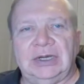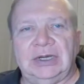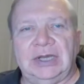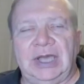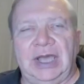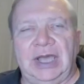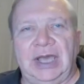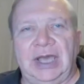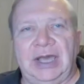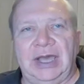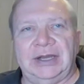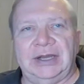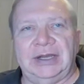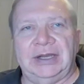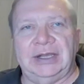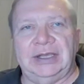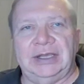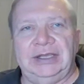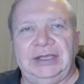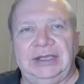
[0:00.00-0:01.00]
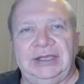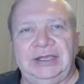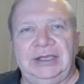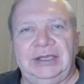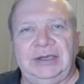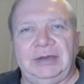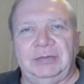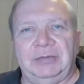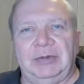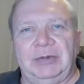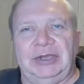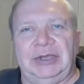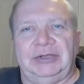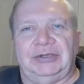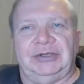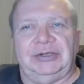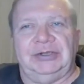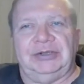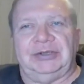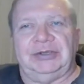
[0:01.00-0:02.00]
And he makes
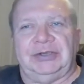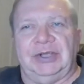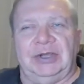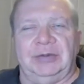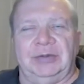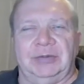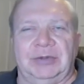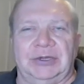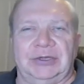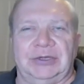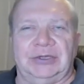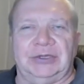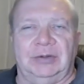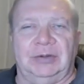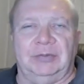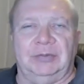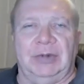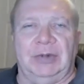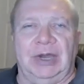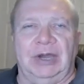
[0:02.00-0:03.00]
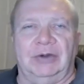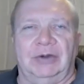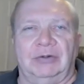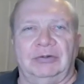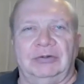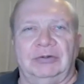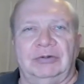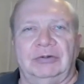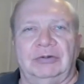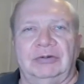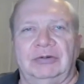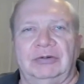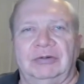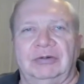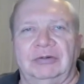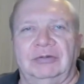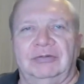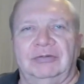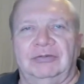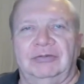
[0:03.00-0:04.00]
these statements about
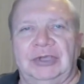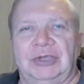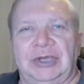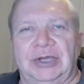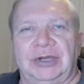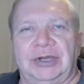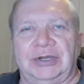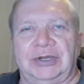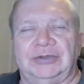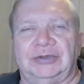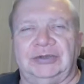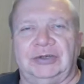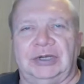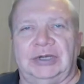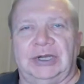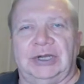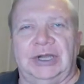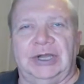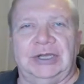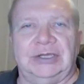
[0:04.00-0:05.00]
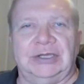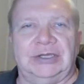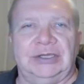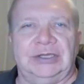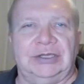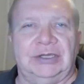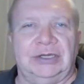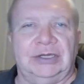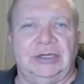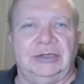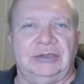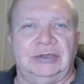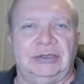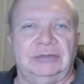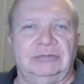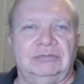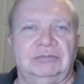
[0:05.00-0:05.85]
Vienna circa 1900.